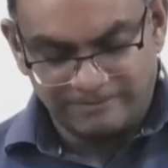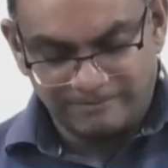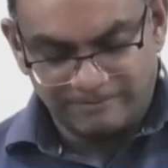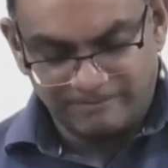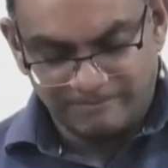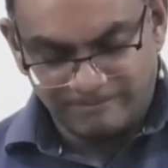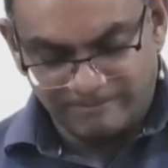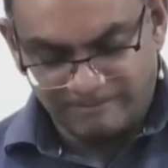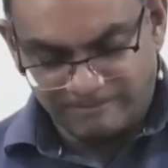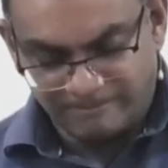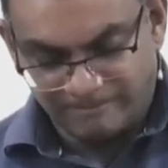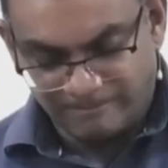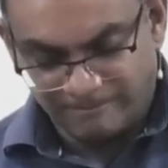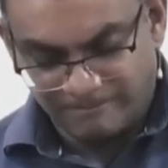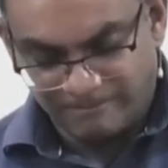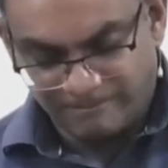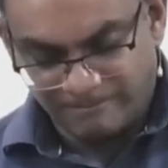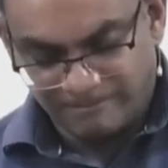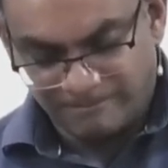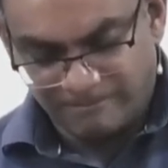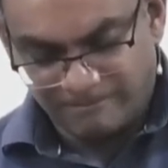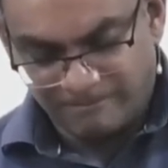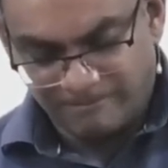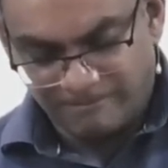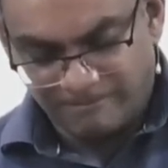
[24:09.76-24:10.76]

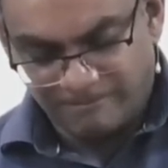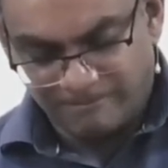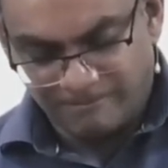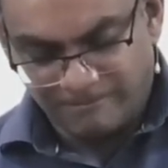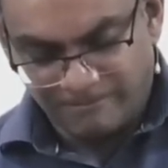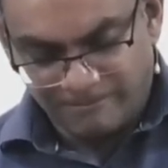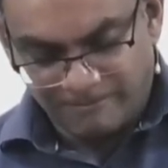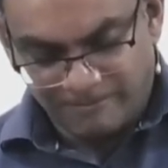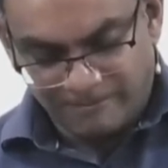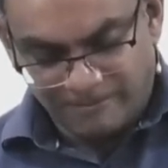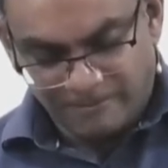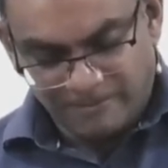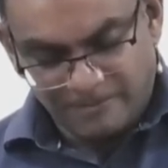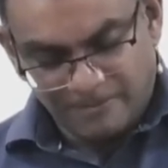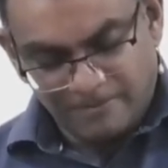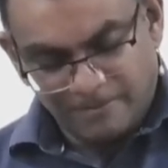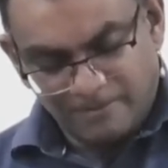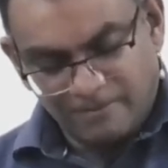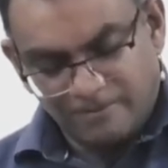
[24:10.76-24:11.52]
Nobody speaks.